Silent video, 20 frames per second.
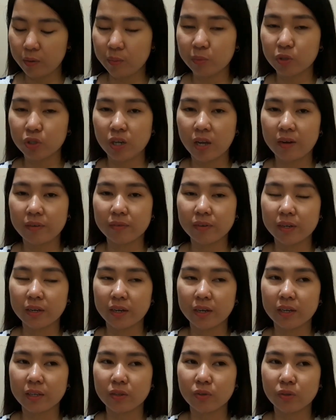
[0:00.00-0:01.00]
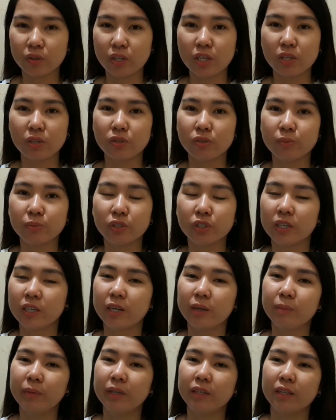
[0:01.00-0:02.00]
gawin mo siya every night, continuous mo
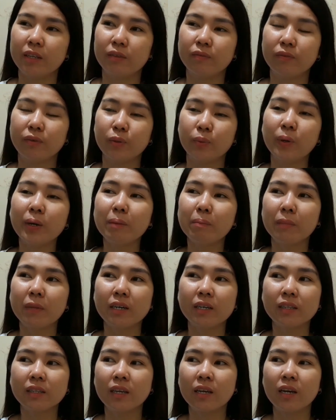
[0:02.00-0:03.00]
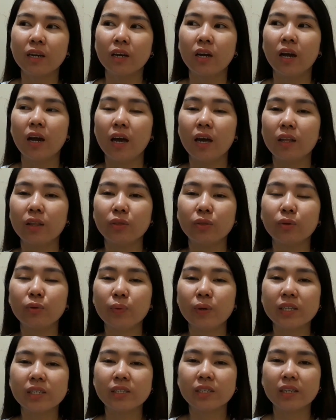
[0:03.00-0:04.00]
siyang gamitin for 1 month, and
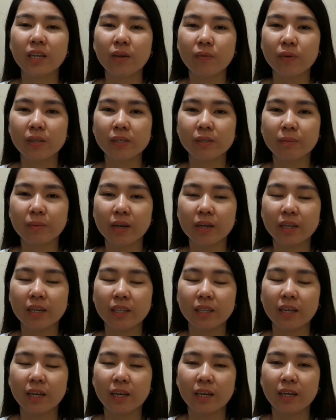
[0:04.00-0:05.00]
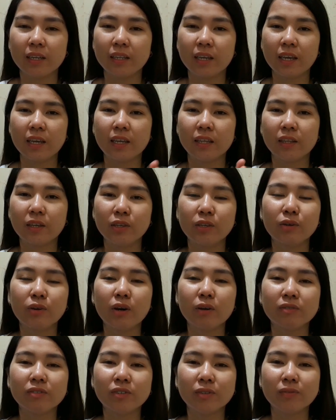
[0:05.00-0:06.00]
2 weeks, 3 weeks, mga ganyan, and yung
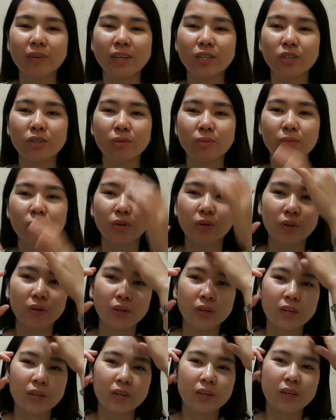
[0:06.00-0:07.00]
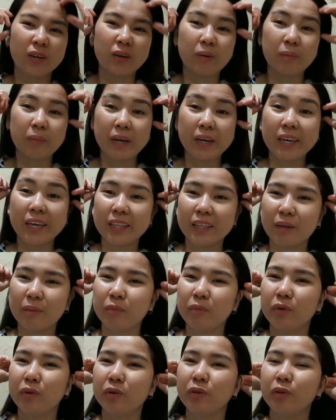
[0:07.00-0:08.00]
observation mo, makikita
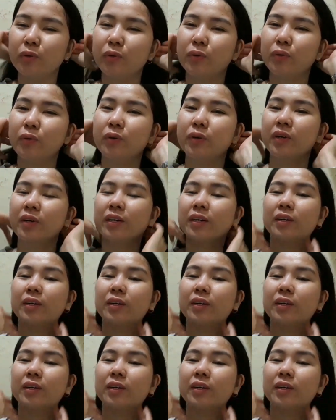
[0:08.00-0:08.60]
mo yung